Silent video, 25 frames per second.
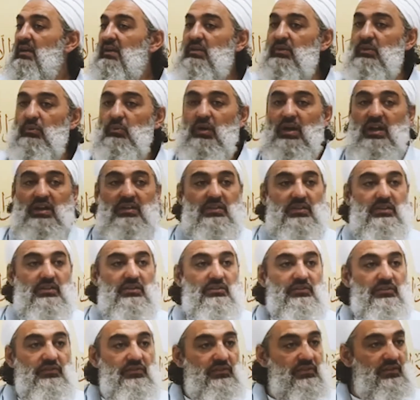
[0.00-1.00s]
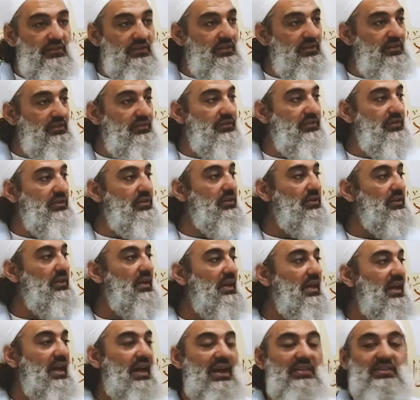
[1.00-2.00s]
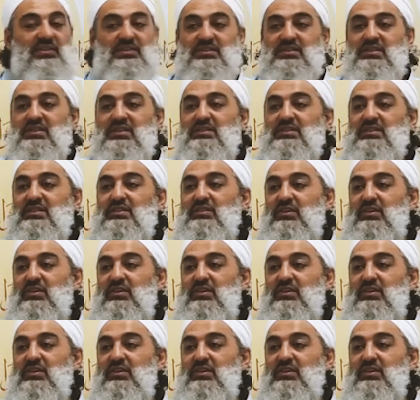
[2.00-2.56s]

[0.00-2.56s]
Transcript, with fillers: The way that you feel, and the sisters,